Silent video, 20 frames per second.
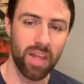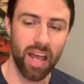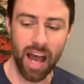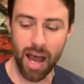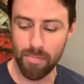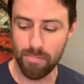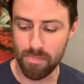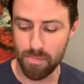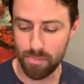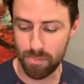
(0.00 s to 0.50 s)

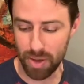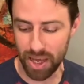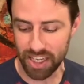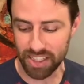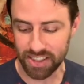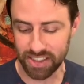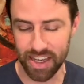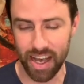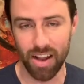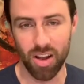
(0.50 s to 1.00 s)
a big
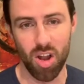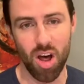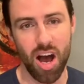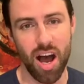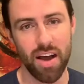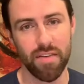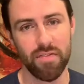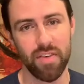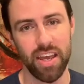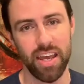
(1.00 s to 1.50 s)

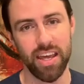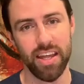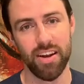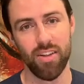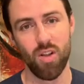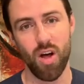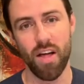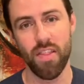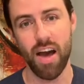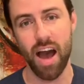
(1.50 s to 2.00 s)
sell-off in a
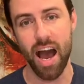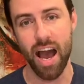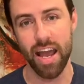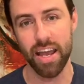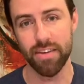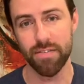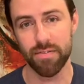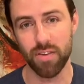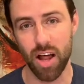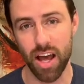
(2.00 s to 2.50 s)
lot of the
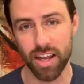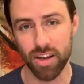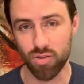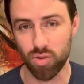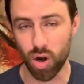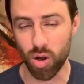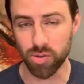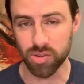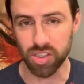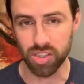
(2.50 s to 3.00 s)
high-flying
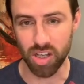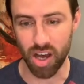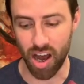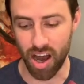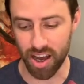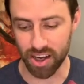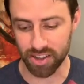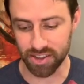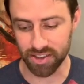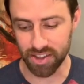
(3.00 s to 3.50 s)
growth
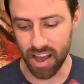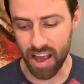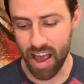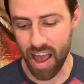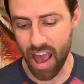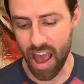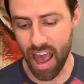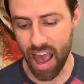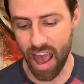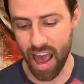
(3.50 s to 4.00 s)
stocks
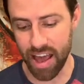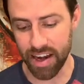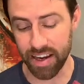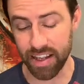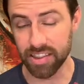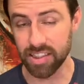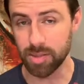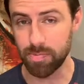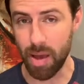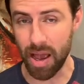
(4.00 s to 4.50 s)
and
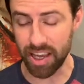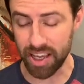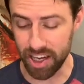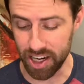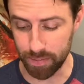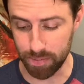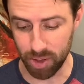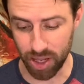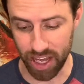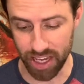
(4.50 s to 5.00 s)
in
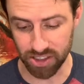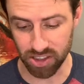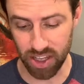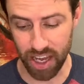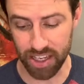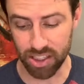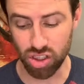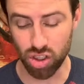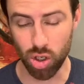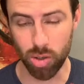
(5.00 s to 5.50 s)
speculative plays
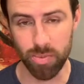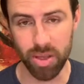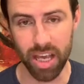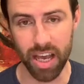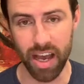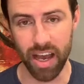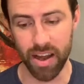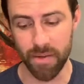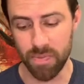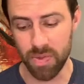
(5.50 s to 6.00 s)
like
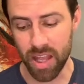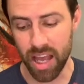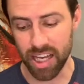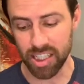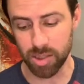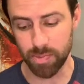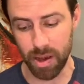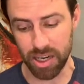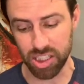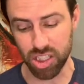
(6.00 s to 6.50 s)
Jumia,
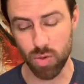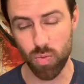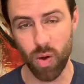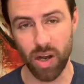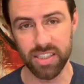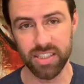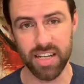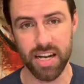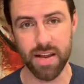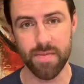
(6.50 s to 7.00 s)
especially
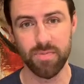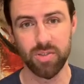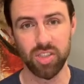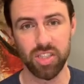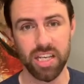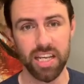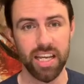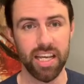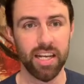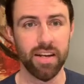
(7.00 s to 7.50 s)
ones that have
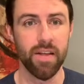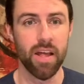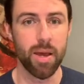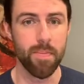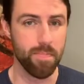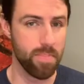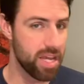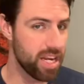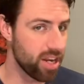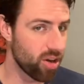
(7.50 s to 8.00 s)
seen
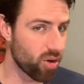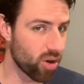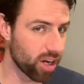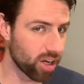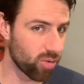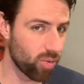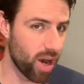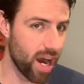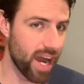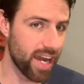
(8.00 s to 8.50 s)

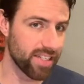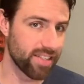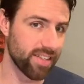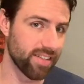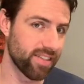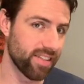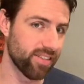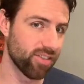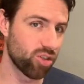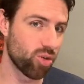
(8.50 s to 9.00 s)
meteoric
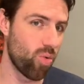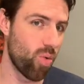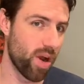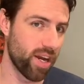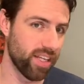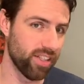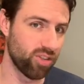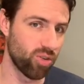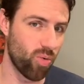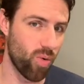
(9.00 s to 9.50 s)
rises in
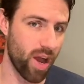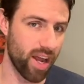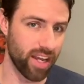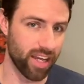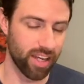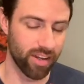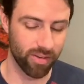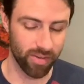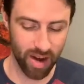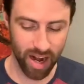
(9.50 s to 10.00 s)

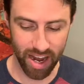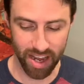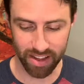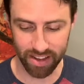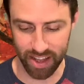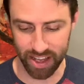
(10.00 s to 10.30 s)
2020, right?